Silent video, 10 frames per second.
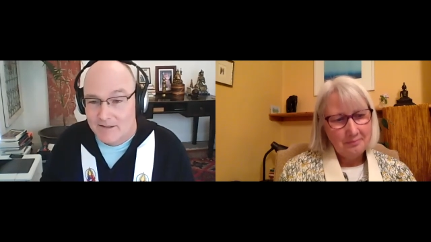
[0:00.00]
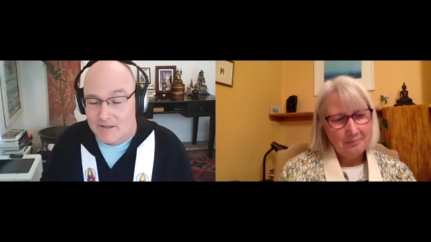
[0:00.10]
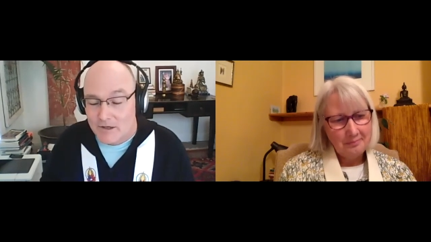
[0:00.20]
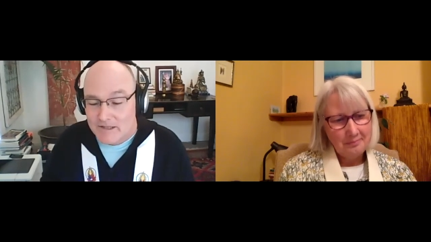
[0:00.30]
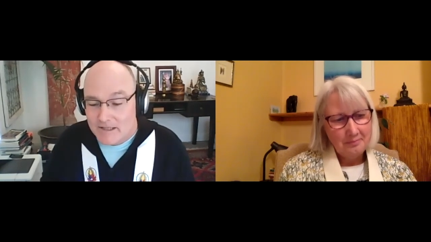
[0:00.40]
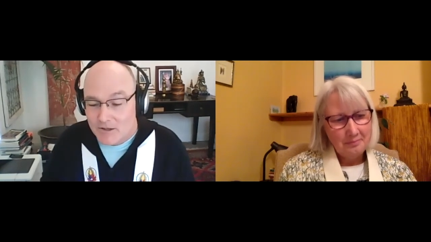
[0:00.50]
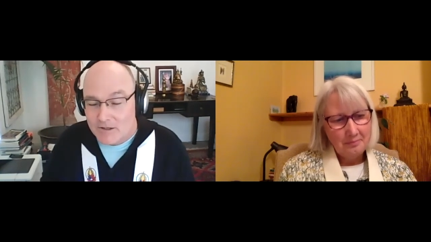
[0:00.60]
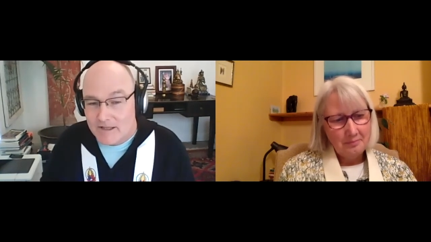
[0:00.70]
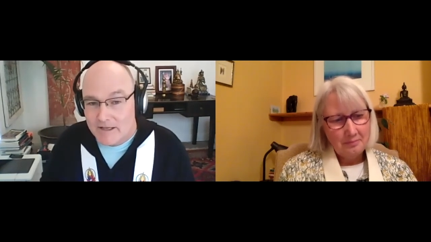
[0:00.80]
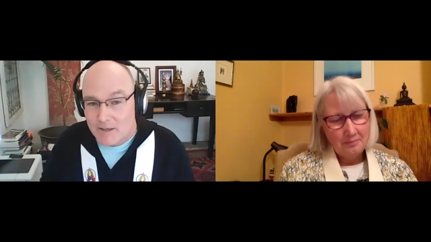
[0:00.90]
Speaker 1: So I did
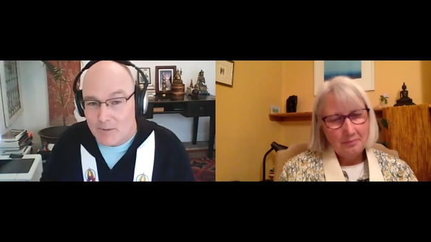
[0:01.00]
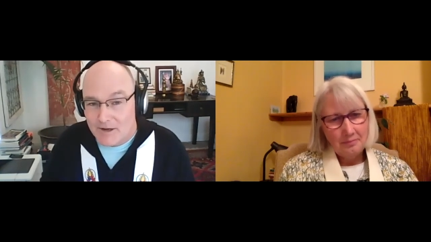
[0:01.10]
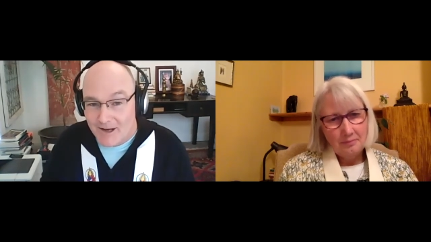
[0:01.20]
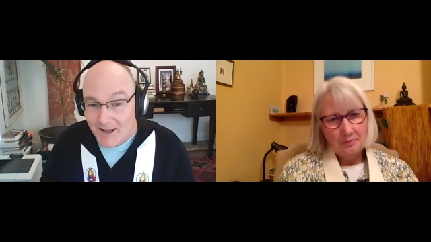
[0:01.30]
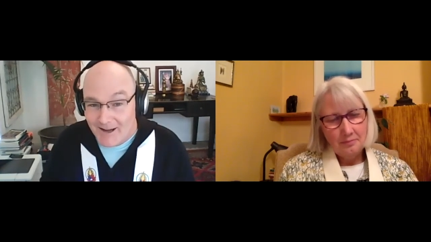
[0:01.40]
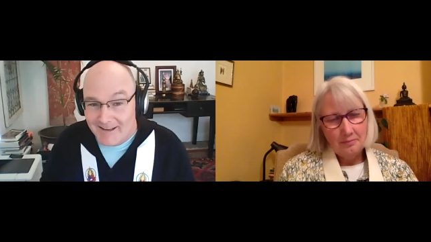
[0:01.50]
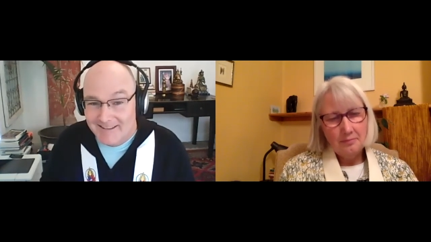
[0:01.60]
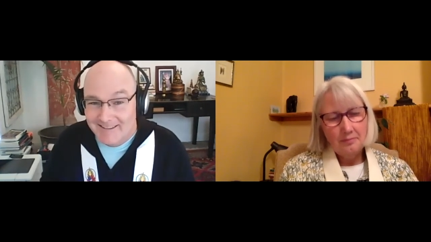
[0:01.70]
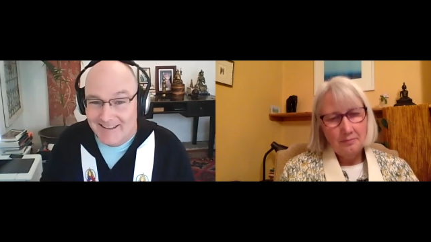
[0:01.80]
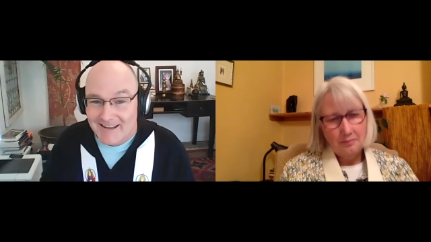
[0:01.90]
look that up
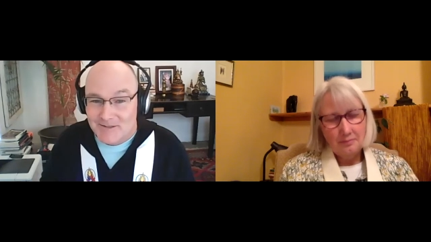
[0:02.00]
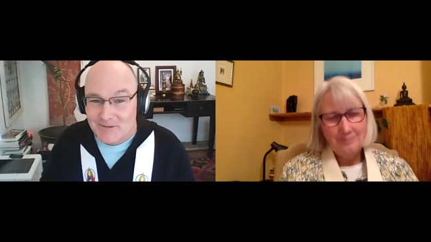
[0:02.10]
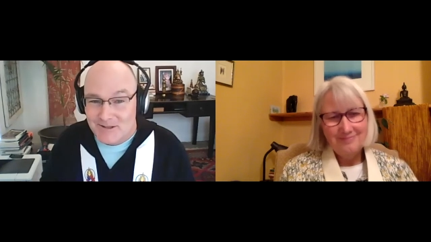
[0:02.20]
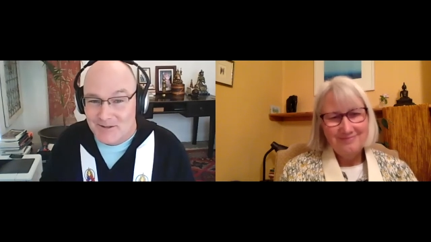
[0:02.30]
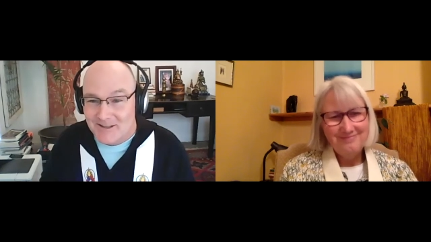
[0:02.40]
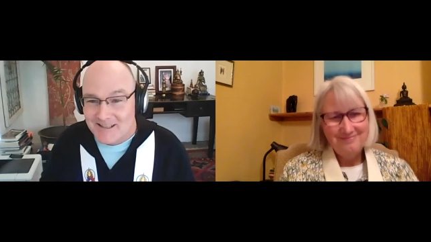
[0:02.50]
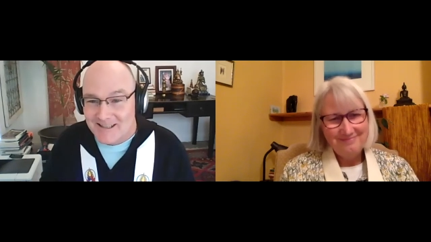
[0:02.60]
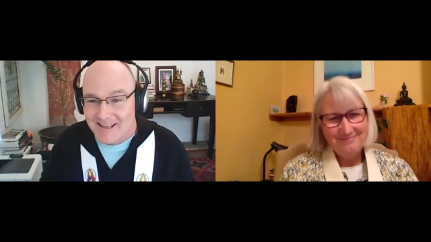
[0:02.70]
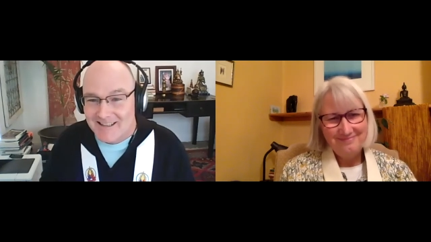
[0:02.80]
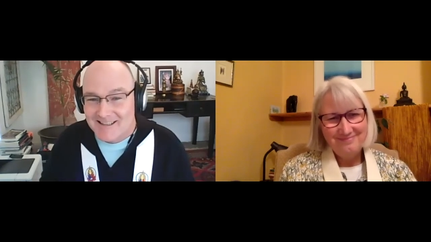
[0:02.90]
online, as we do these
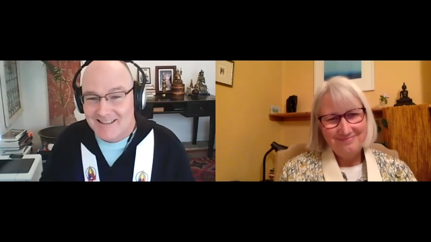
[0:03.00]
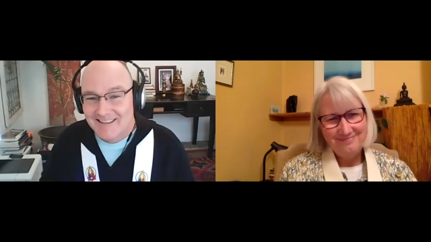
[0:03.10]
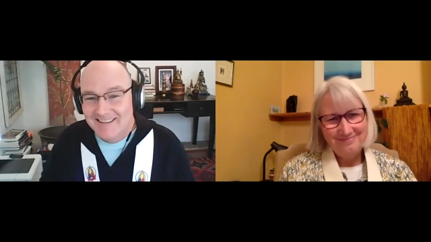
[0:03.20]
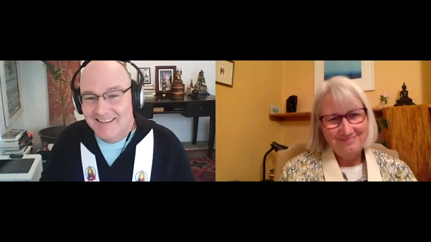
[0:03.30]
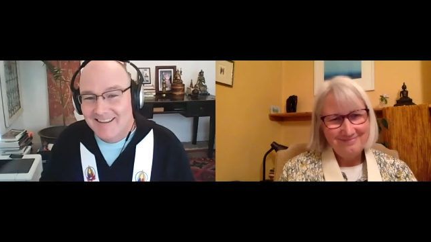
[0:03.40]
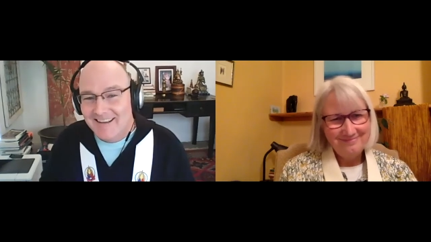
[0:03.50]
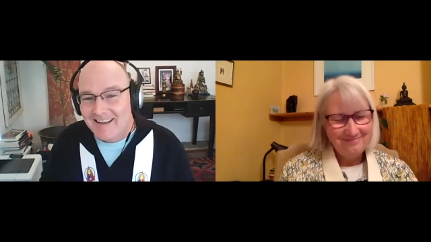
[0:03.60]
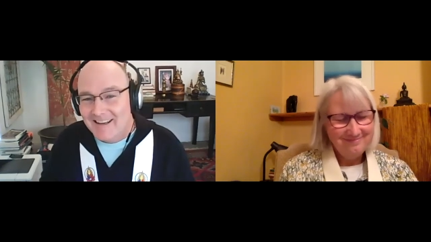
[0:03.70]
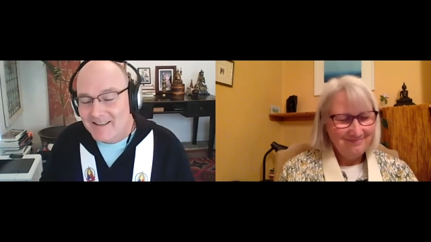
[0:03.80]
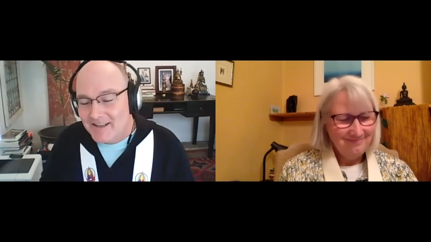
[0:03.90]
days,
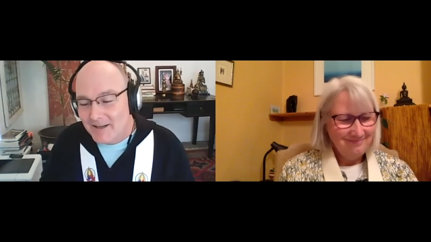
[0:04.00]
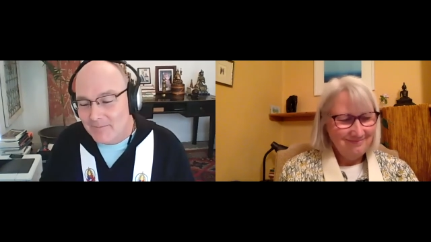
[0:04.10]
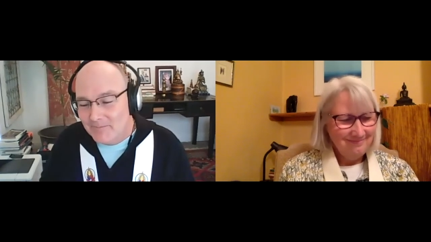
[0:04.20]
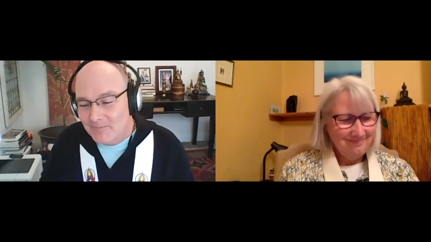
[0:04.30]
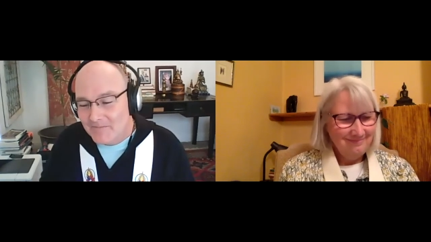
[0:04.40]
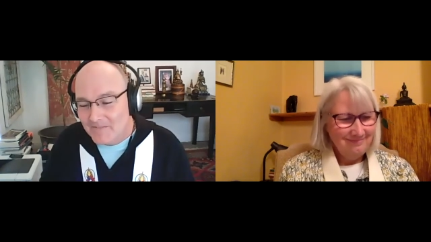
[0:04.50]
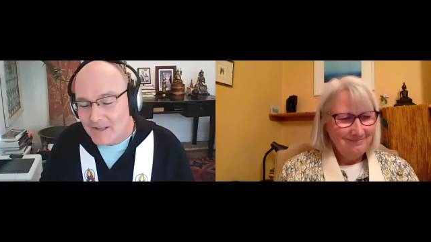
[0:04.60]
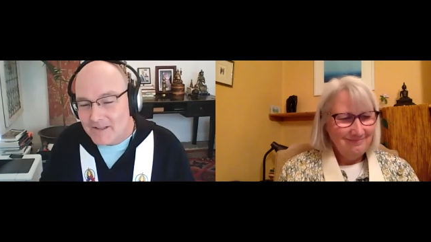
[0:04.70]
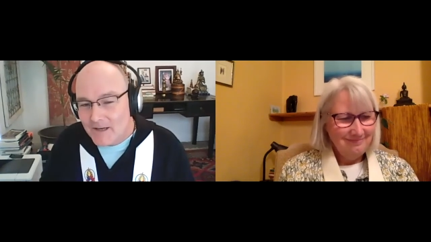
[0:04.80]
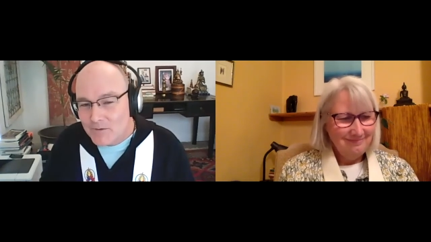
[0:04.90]
and
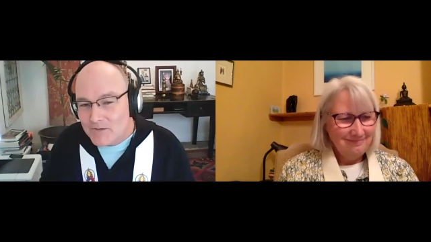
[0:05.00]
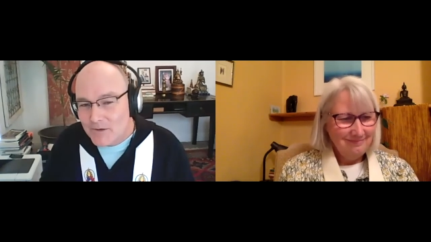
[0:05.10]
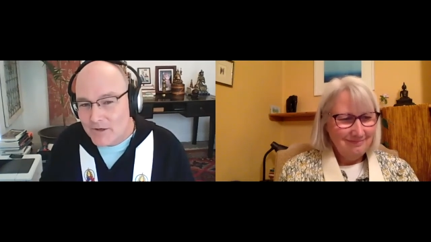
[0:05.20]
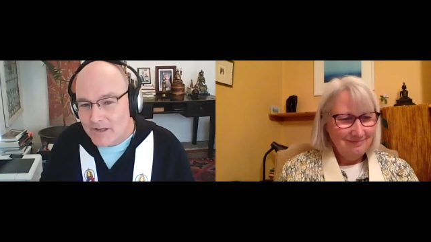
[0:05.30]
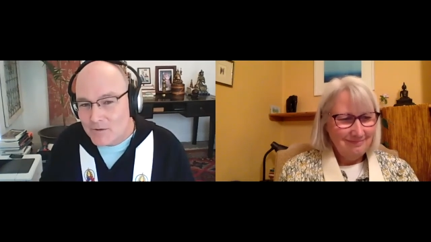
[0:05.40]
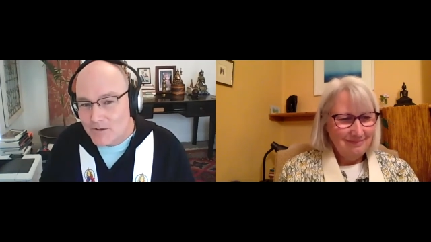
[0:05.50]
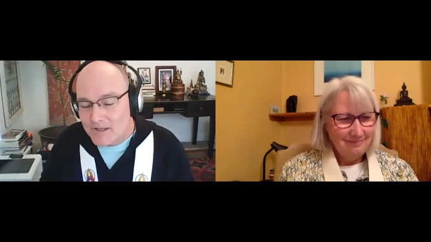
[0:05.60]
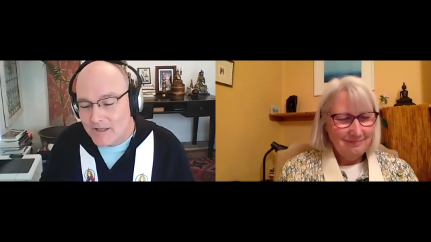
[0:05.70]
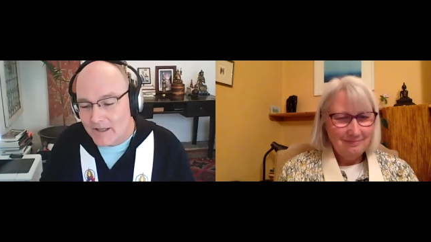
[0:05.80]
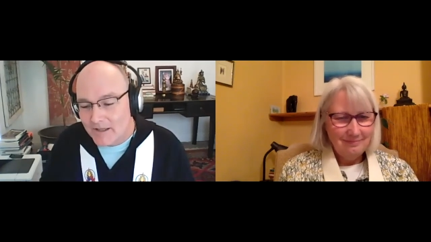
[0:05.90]
thought that was very
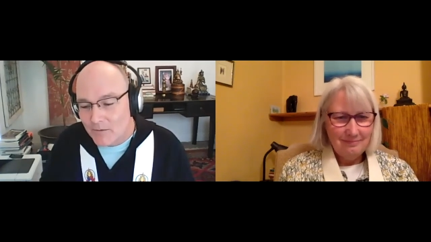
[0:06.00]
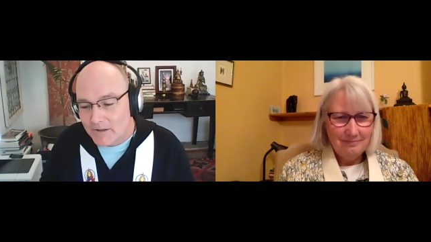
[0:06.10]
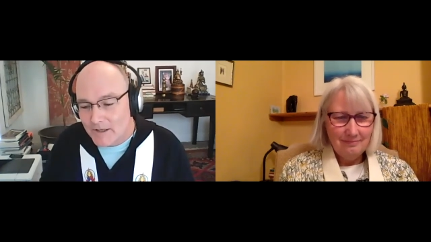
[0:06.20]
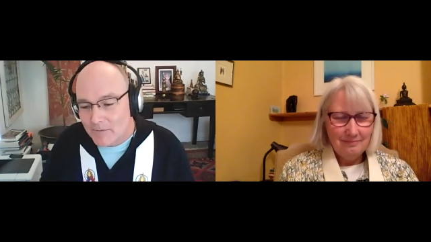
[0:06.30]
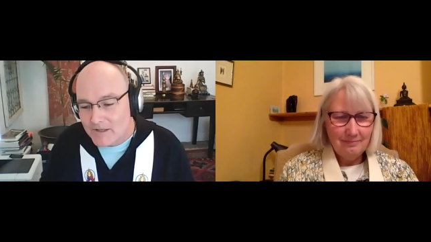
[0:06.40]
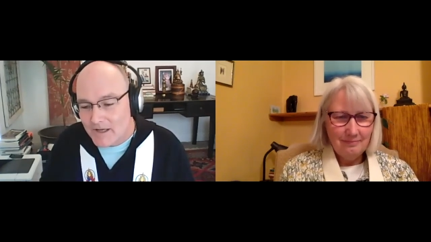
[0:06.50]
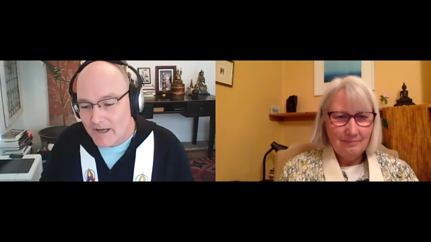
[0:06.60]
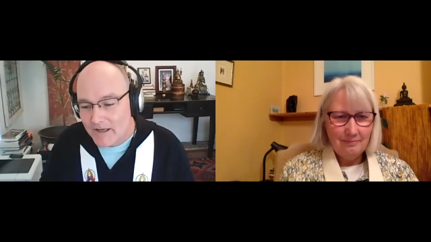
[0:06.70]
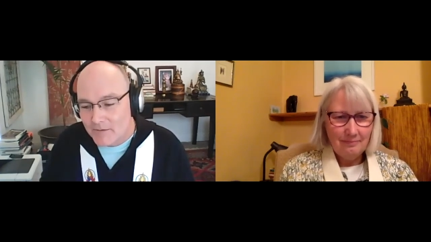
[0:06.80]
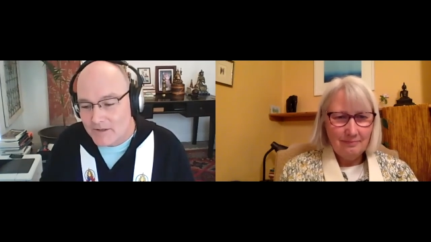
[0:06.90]
interesting. What they were
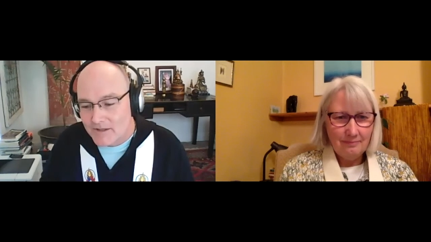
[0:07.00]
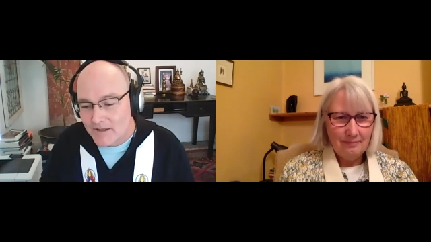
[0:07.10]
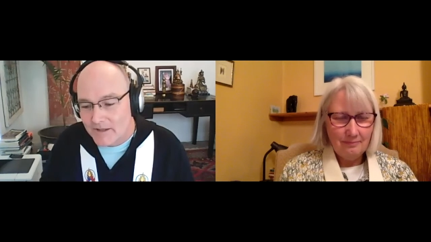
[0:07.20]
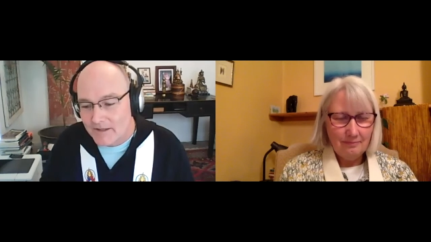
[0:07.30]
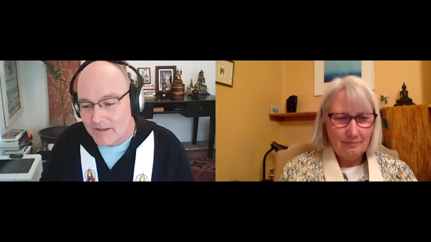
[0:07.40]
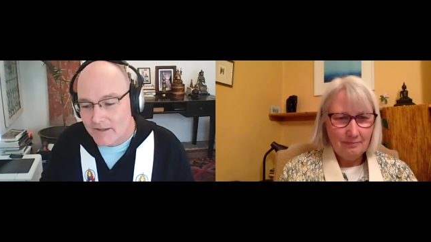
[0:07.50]
saying was that